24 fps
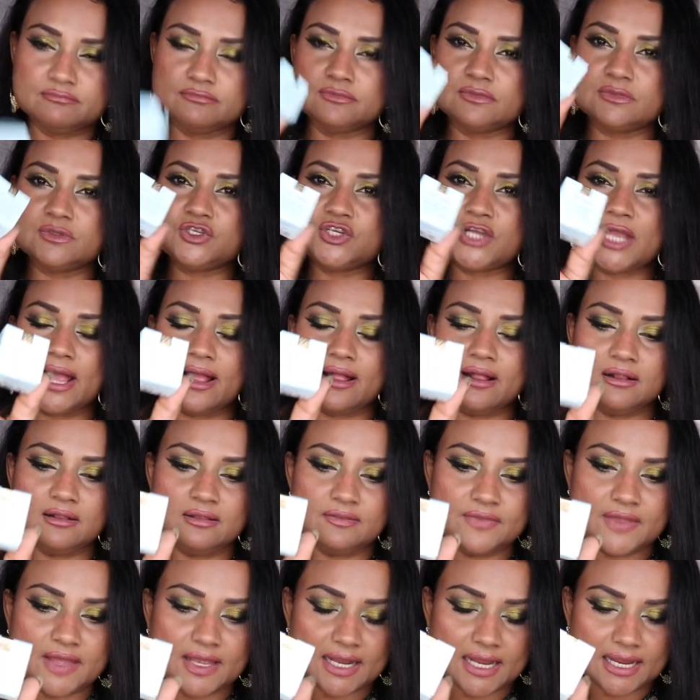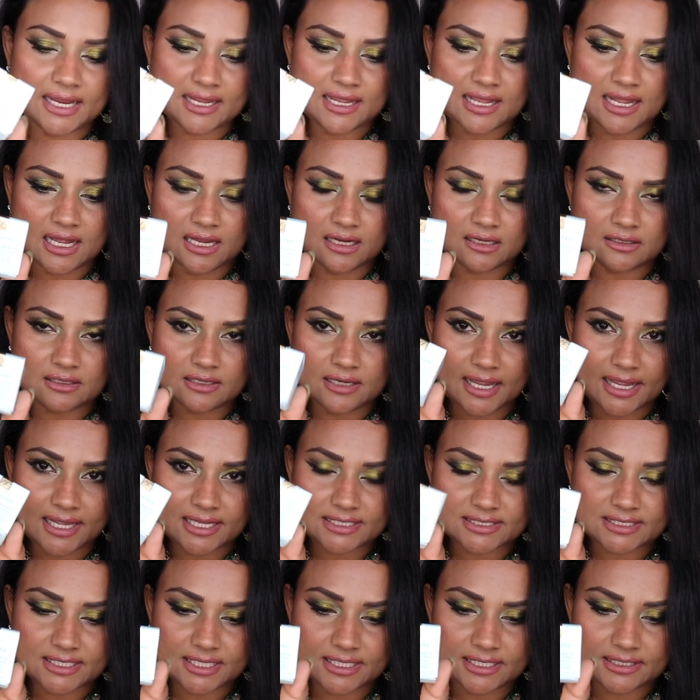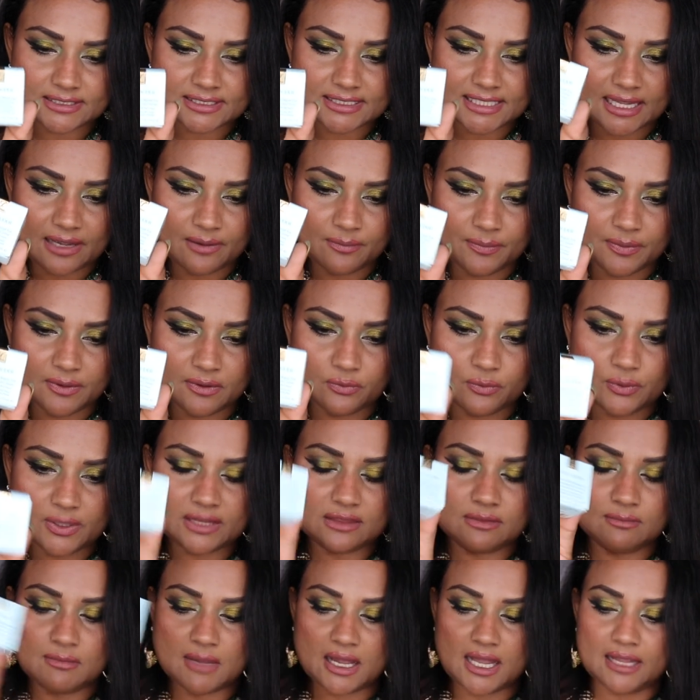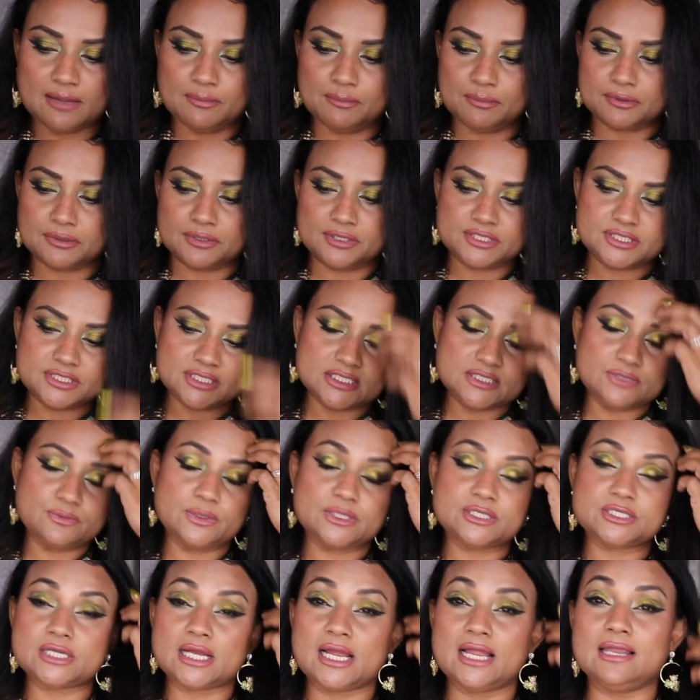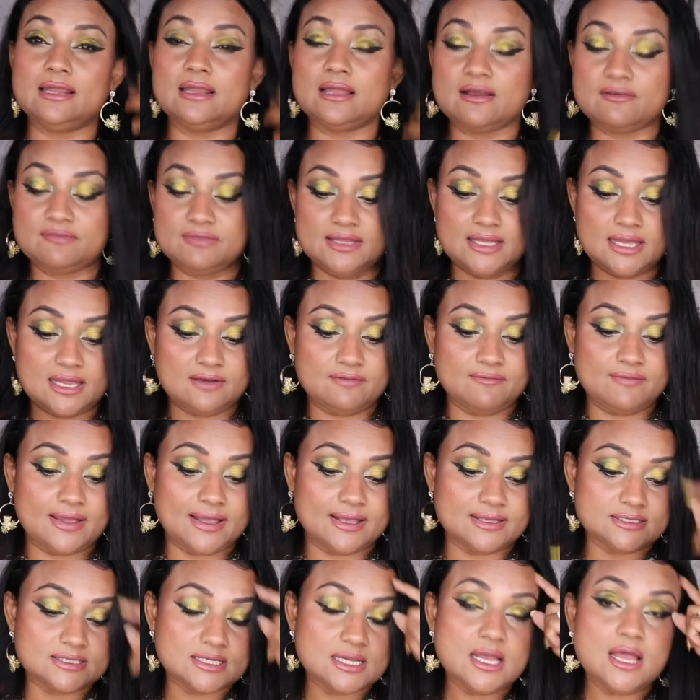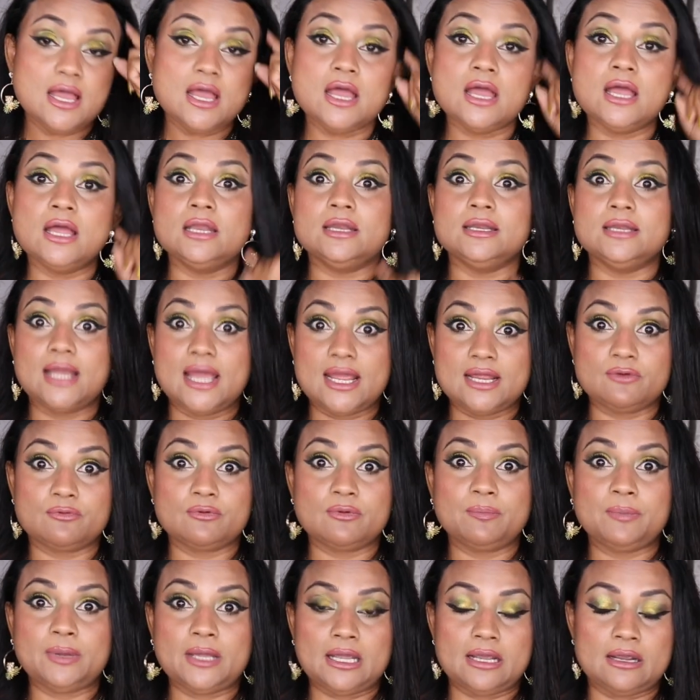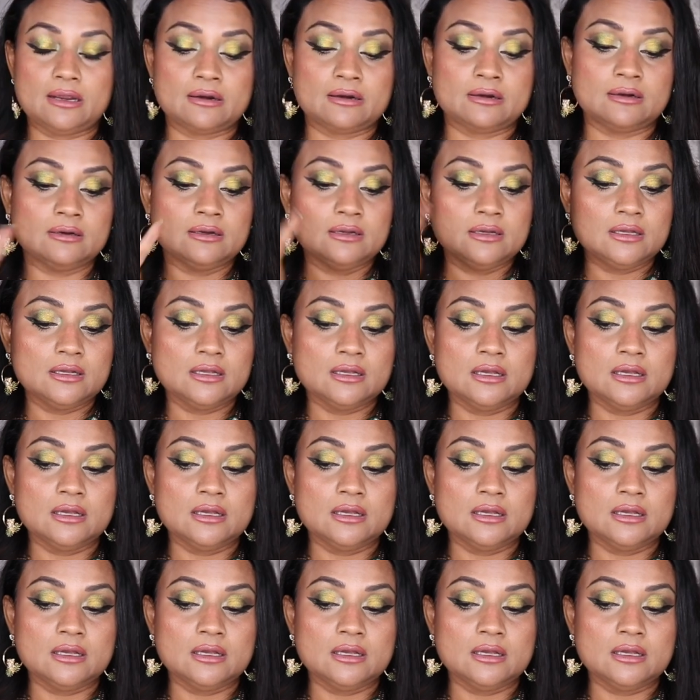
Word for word: gel that I got as a sample with my purchase which I love the advanced night repair